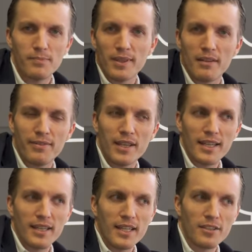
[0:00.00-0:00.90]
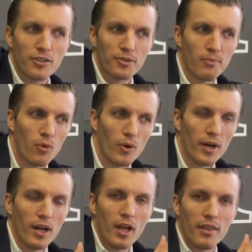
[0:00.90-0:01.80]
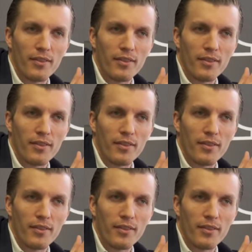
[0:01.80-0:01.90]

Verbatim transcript: but they feel like they need to learn more.